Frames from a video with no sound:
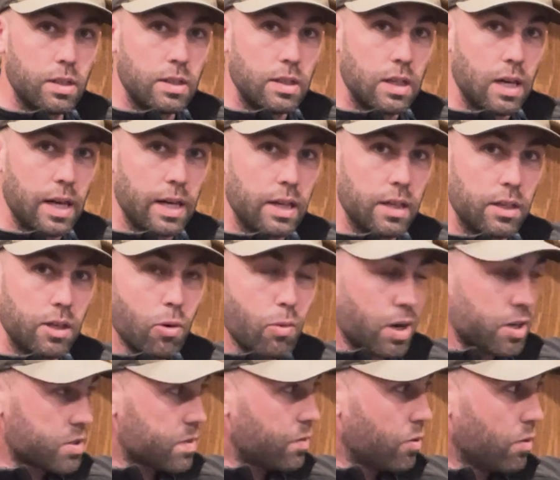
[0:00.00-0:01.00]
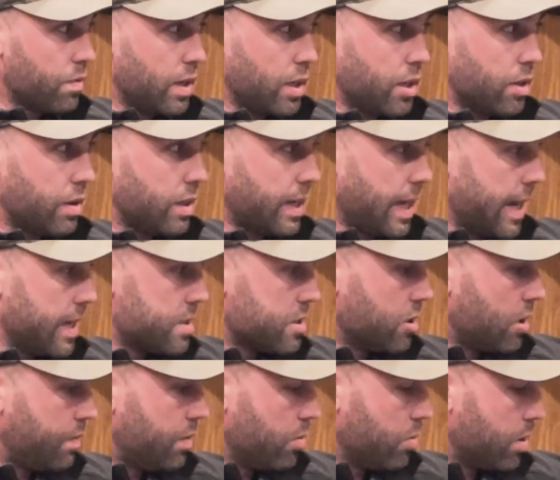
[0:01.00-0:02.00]
right? Go watch the full video and then
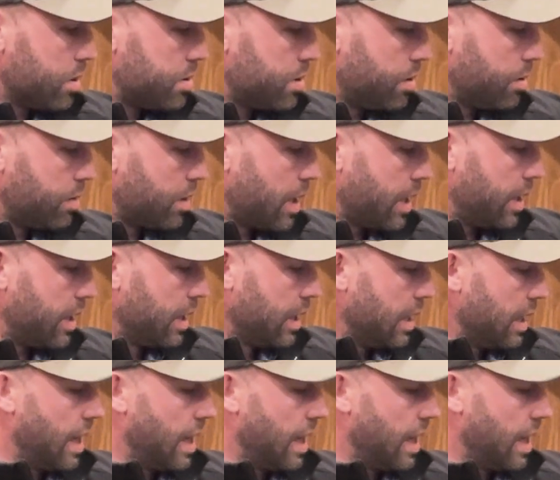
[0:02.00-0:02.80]
cancel if you want to, right?